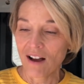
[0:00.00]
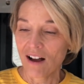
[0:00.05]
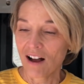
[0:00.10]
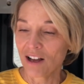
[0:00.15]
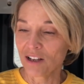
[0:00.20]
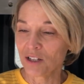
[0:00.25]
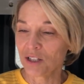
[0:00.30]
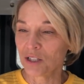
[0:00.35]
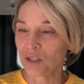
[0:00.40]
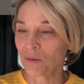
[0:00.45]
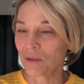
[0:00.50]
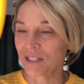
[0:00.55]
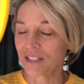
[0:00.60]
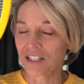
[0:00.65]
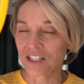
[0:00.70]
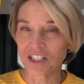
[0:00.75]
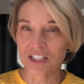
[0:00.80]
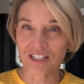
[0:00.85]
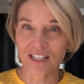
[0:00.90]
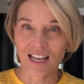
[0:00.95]
All you do
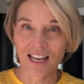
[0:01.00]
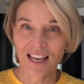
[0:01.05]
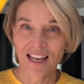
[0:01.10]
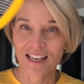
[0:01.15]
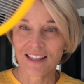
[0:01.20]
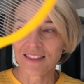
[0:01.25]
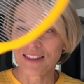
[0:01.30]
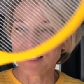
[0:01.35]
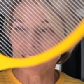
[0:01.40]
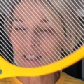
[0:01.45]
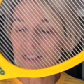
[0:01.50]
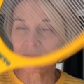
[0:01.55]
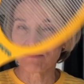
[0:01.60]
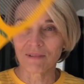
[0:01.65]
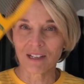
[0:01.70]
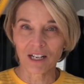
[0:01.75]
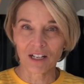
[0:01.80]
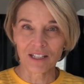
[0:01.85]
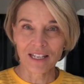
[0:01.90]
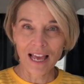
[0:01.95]
is just hit this
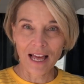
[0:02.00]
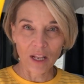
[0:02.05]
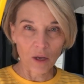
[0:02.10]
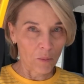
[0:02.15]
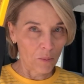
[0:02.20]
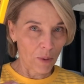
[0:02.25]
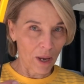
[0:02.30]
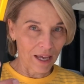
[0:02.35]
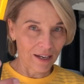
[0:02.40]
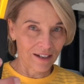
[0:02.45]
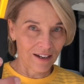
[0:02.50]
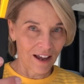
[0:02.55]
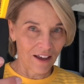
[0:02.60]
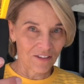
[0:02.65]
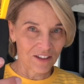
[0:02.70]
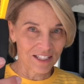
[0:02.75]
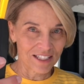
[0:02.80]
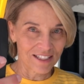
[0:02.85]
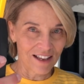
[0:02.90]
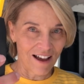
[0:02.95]
little yellow button
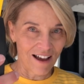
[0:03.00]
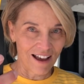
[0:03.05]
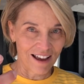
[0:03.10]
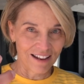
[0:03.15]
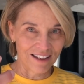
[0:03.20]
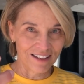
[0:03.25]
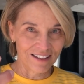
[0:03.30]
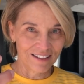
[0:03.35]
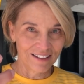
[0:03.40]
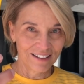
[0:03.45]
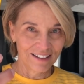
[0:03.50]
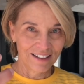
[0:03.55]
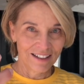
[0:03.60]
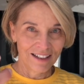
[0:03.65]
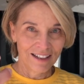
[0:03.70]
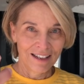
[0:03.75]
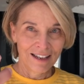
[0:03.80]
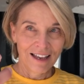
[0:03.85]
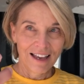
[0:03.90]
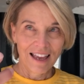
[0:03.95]
on the side,
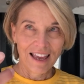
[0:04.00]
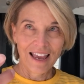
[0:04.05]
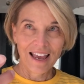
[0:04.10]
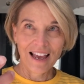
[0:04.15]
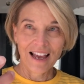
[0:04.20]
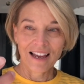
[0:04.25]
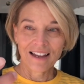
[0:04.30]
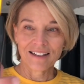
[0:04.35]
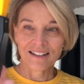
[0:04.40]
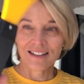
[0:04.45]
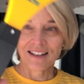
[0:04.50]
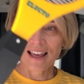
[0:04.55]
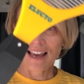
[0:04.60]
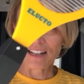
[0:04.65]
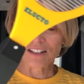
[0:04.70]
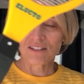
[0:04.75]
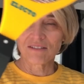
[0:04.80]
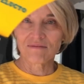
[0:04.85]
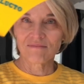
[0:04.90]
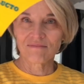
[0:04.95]
and that